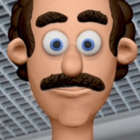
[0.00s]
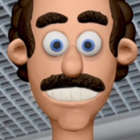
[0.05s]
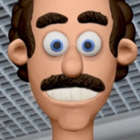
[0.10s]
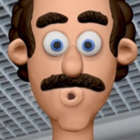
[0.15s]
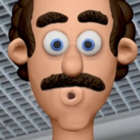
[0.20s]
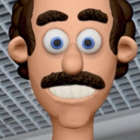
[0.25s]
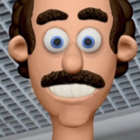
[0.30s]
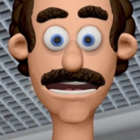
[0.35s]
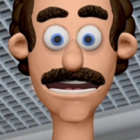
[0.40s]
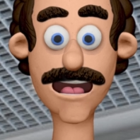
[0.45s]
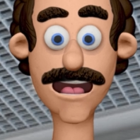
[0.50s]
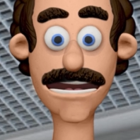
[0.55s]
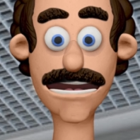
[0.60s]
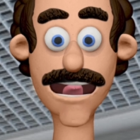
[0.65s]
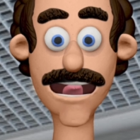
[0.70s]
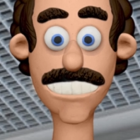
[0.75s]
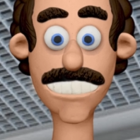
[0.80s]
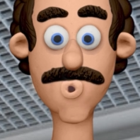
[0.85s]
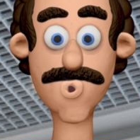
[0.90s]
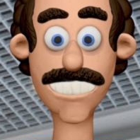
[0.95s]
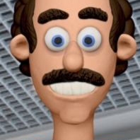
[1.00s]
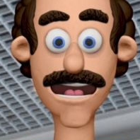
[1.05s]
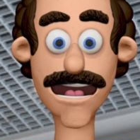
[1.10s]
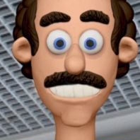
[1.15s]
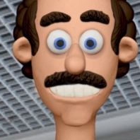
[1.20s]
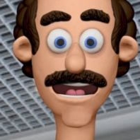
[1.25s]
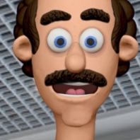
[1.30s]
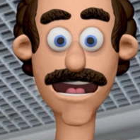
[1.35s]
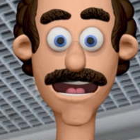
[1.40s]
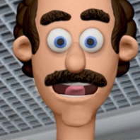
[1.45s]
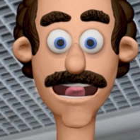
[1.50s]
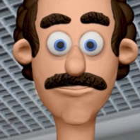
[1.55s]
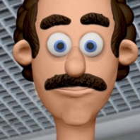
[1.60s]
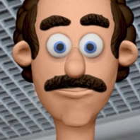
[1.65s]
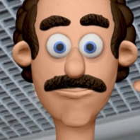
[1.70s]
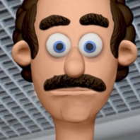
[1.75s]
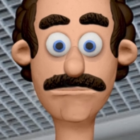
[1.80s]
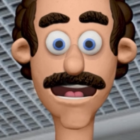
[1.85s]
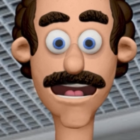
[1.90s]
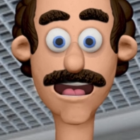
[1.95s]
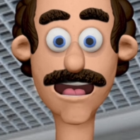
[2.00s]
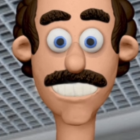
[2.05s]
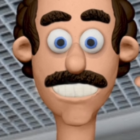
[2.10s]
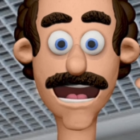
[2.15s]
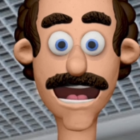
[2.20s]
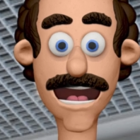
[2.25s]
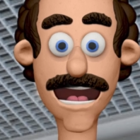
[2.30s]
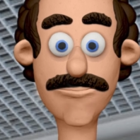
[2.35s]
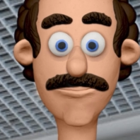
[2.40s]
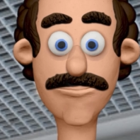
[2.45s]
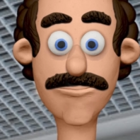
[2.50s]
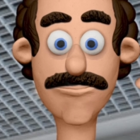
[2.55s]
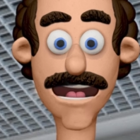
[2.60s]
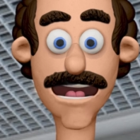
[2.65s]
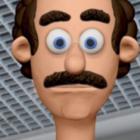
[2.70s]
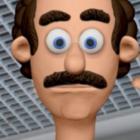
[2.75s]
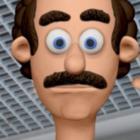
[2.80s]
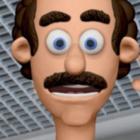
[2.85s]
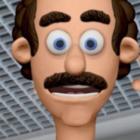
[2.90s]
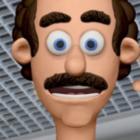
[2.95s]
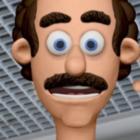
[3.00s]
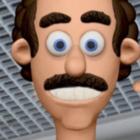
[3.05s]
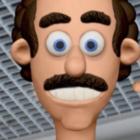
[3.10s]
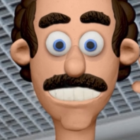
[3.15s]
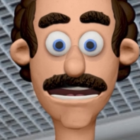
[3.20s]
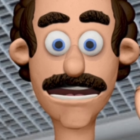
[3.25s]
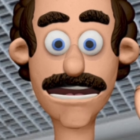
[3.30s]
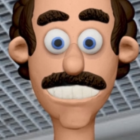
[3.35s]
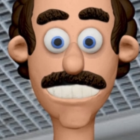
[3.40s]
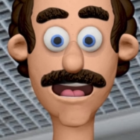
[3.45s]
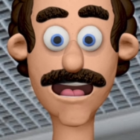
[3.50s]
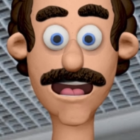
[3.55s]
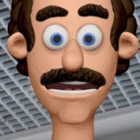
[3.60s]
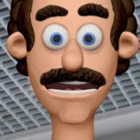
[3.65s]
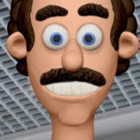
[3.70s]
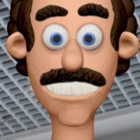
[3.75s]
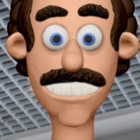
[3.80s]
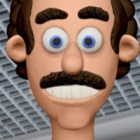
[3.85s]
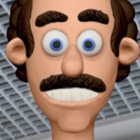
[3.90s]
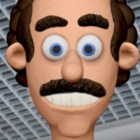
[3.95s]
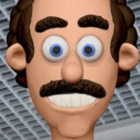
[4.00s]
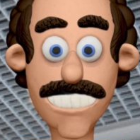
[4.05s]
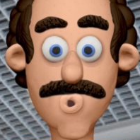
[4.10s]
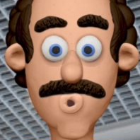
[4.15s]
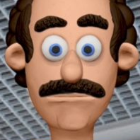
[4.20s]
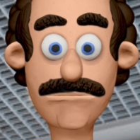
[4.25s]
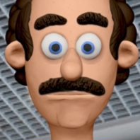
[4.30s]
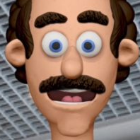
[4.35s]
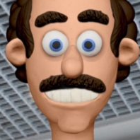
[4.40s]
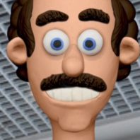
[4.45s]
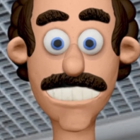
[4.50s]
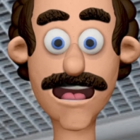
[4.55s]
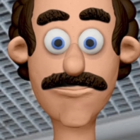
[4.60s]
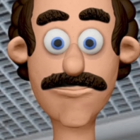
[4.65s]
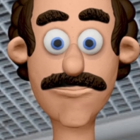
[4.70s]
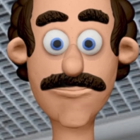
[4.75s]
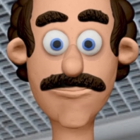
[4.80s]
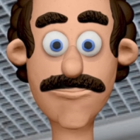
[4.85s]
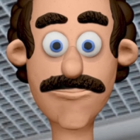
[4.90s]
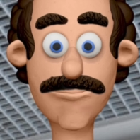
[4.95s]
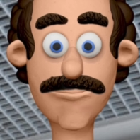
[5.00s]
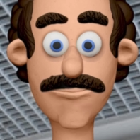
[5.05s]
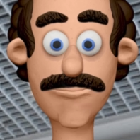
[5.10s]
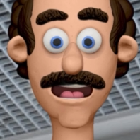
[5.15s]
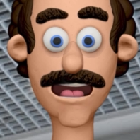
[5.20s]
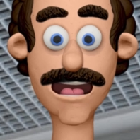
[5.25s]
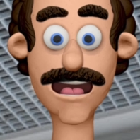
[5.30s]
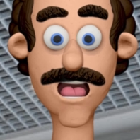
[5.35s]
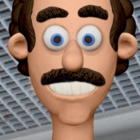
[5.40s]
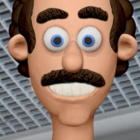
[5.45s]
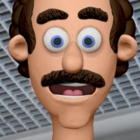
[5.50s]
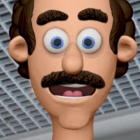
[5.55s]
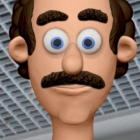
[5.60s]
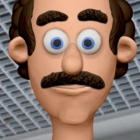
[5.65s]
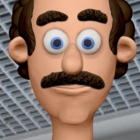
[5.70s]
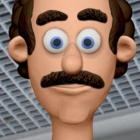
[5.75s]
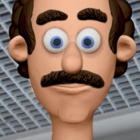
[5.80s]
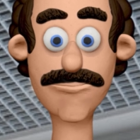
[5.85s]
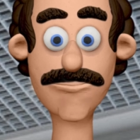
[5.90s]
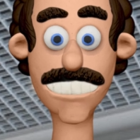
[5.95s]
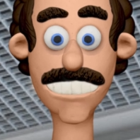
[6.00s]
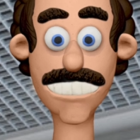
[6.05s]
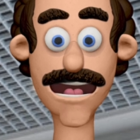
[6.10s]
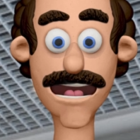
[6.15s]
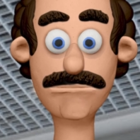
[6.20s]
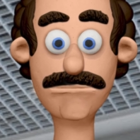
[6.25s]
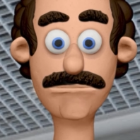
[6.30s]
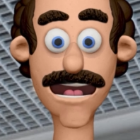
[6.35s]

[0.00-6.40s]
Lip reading: Materials such as metal, fiberglass, or PVC are resistant to moisture, corrosion, and